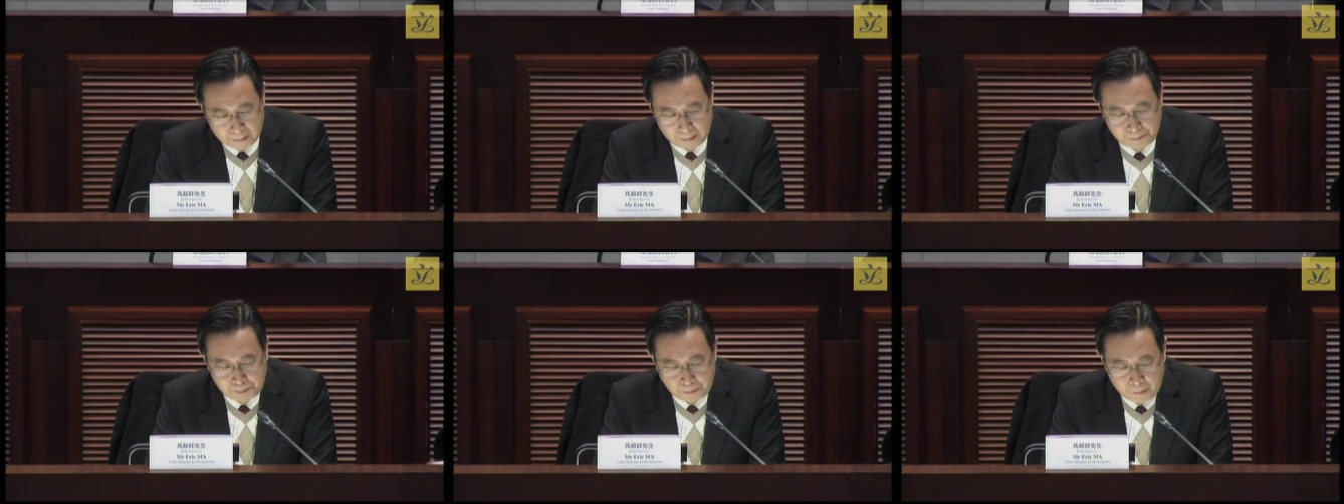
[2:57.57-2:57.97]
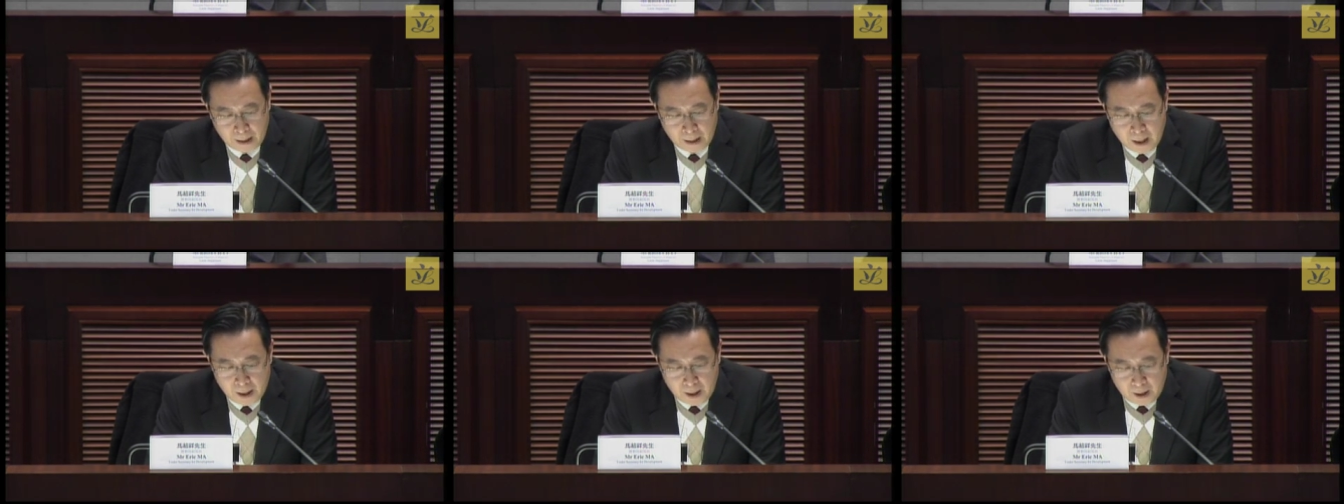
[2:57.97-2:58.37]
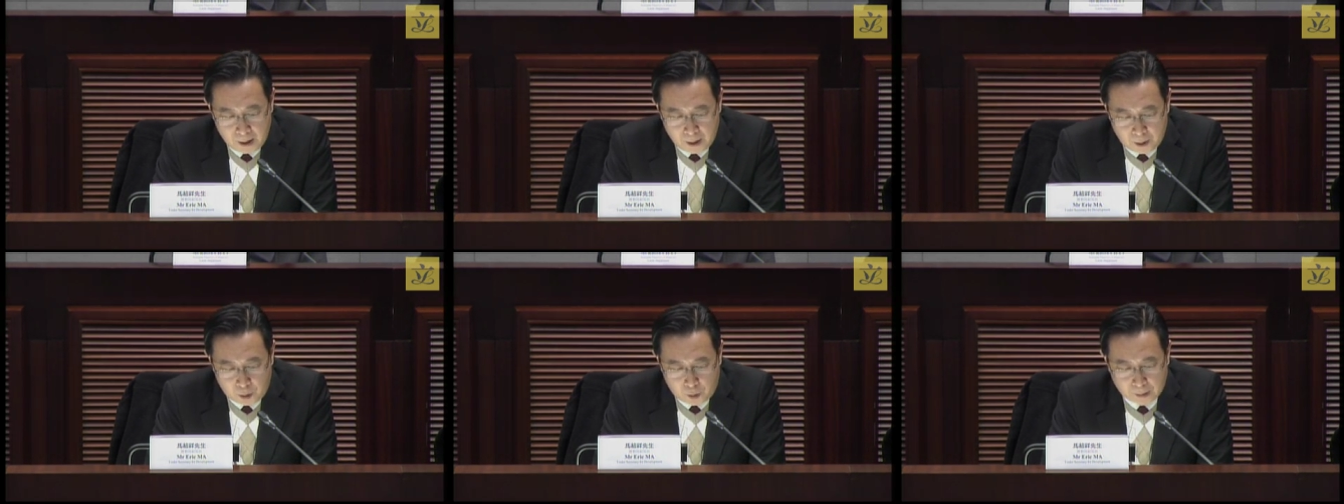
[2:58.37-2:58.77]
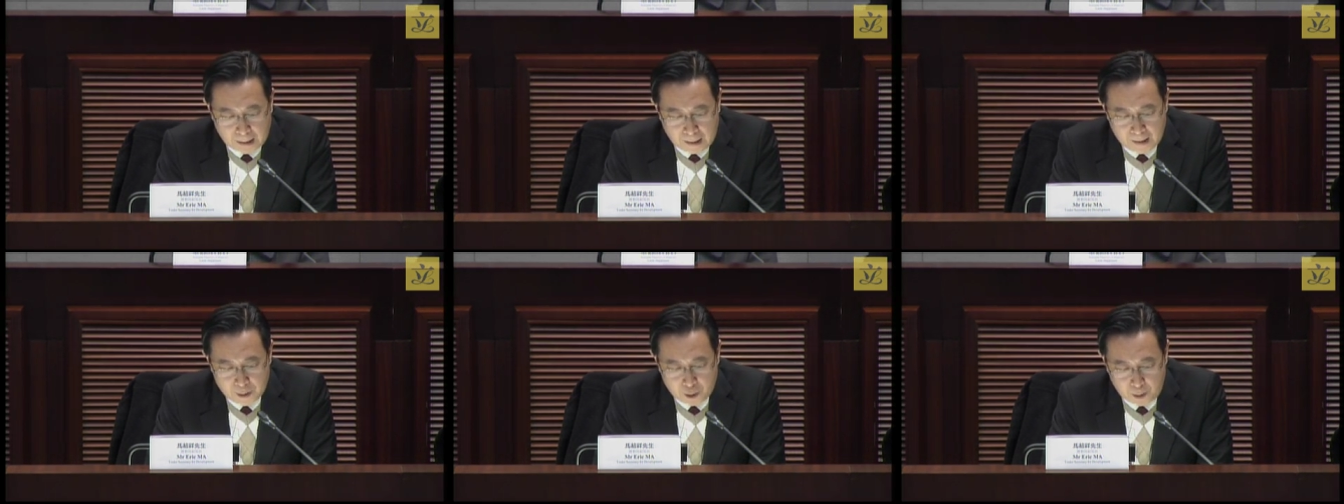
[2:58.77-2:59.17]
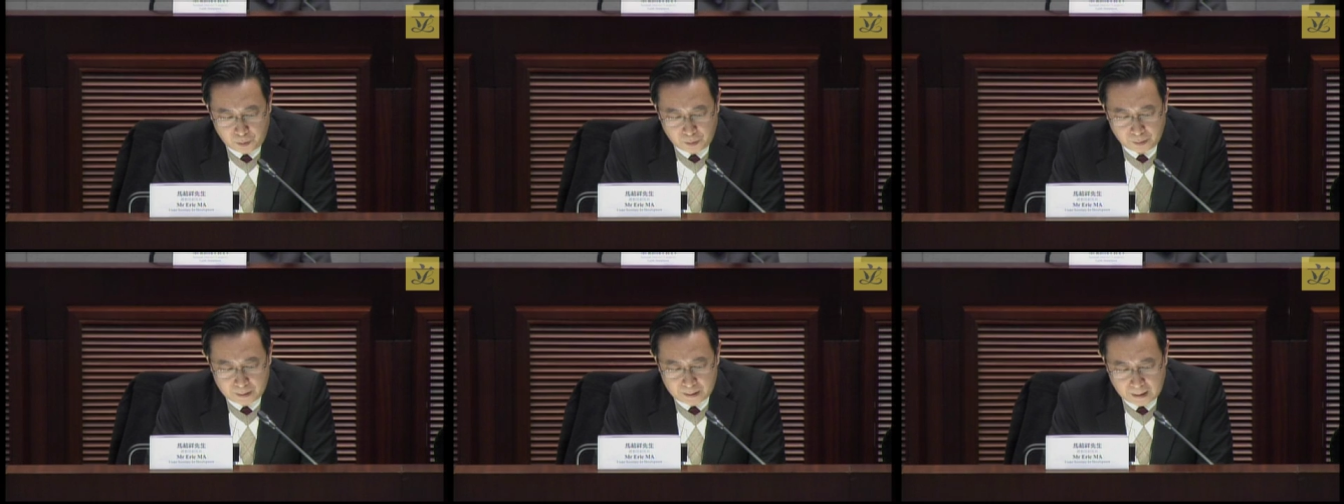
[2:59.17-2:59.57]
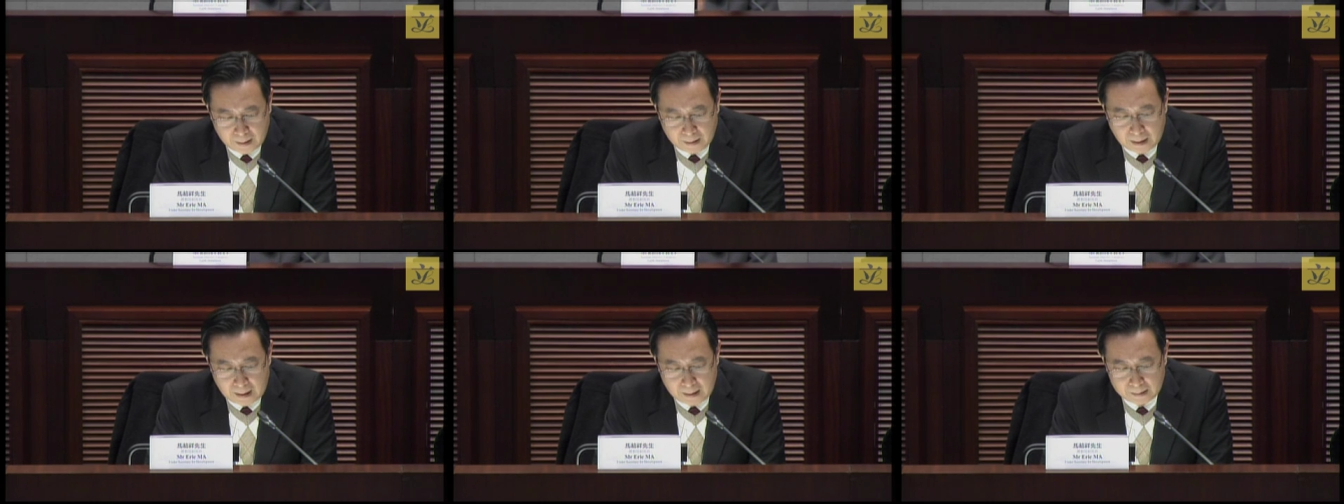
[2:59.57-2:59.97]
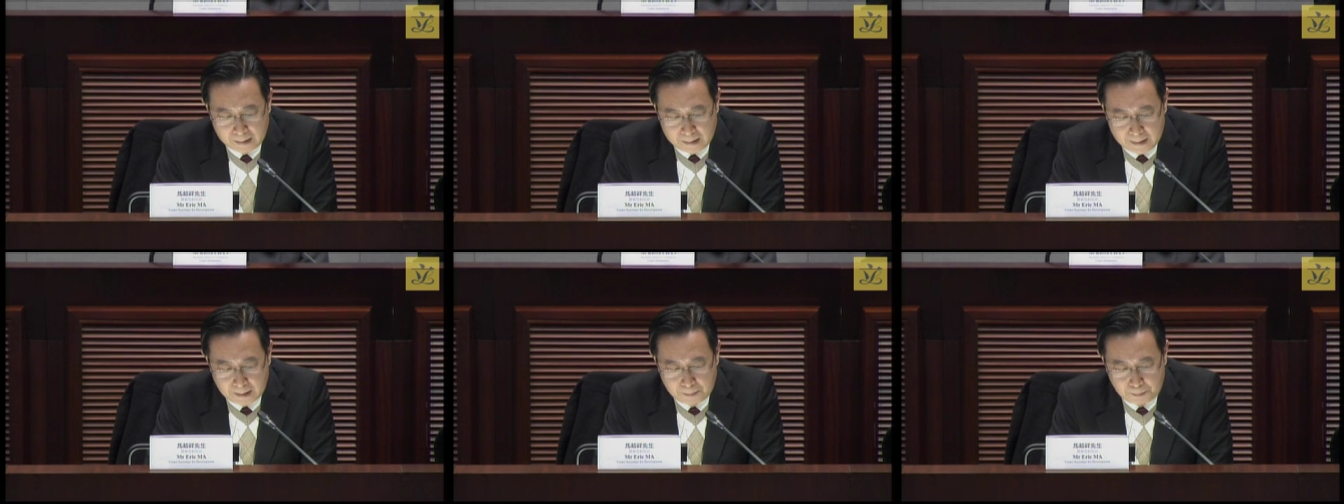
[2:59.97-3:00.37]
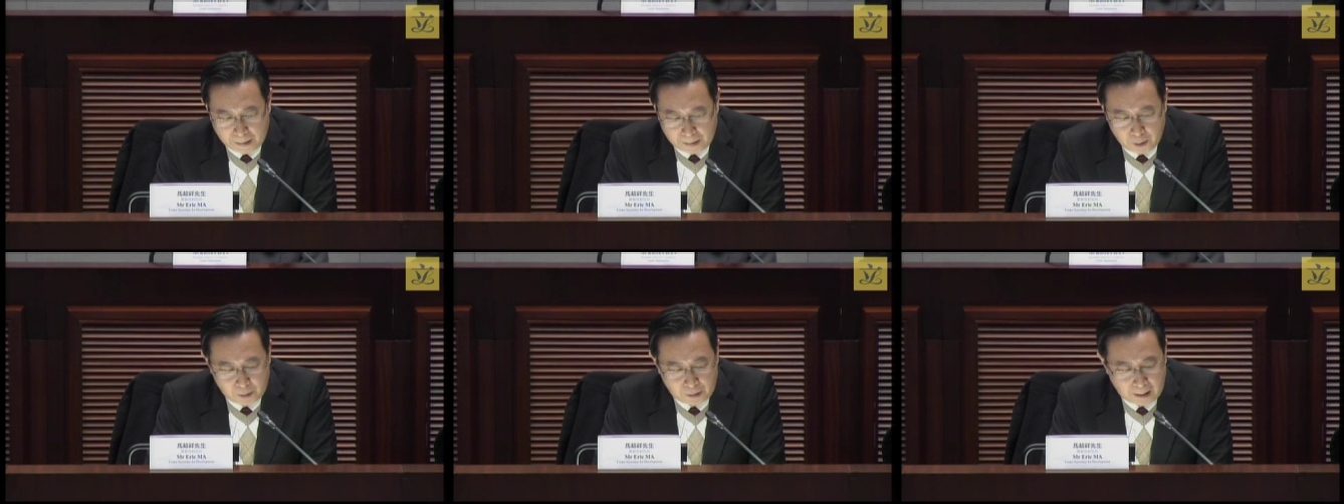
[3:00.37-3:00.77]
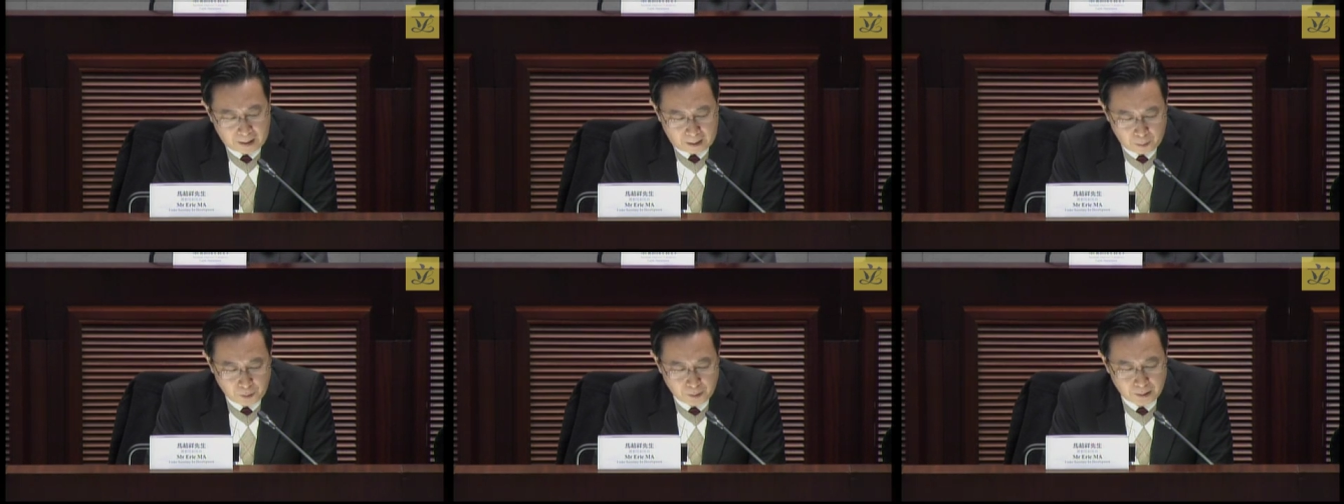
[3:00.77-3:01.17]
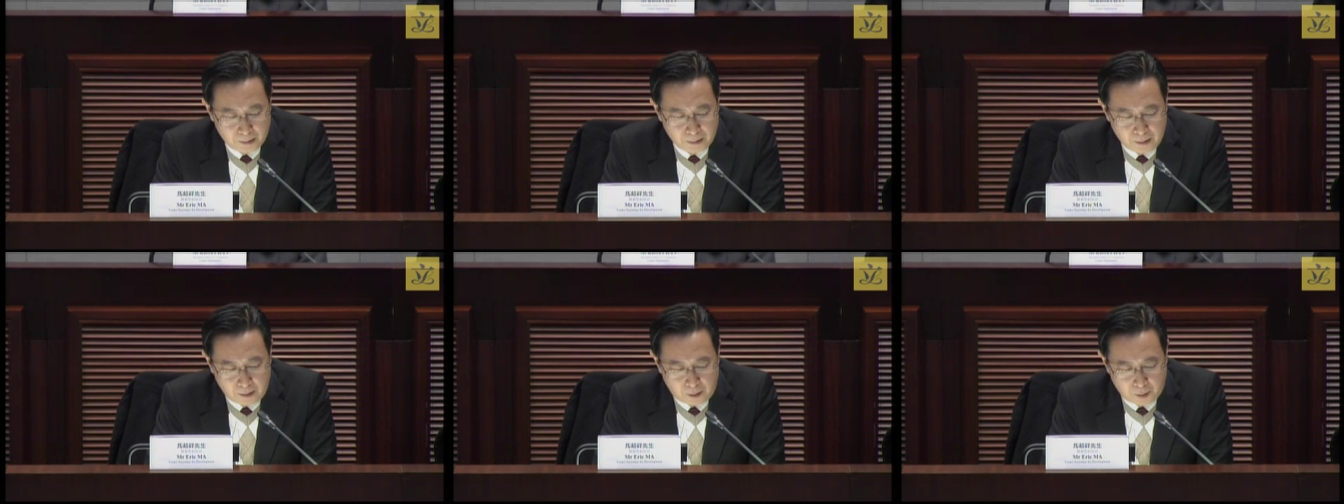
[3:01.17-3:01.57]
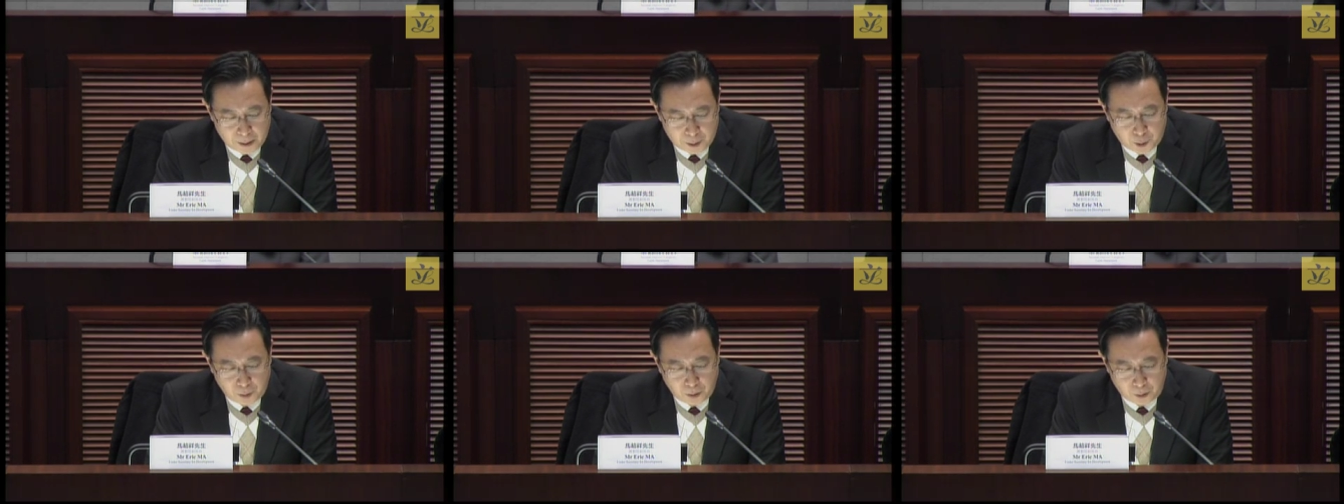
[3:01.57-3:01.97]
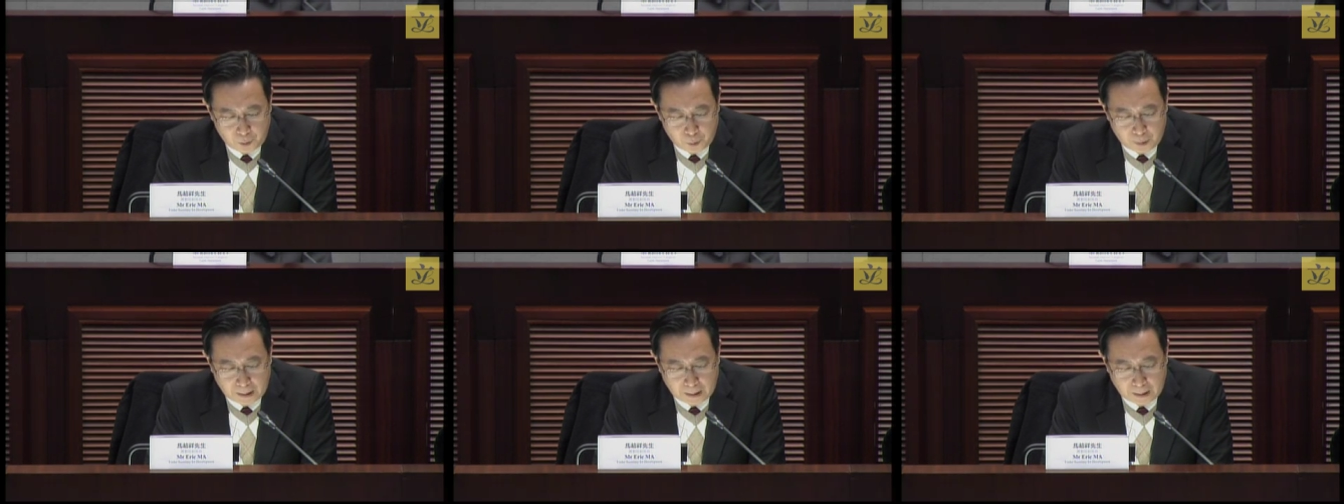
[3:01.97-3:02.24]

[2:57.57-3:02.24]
A lot of them have already exhausted the um, plot ratio.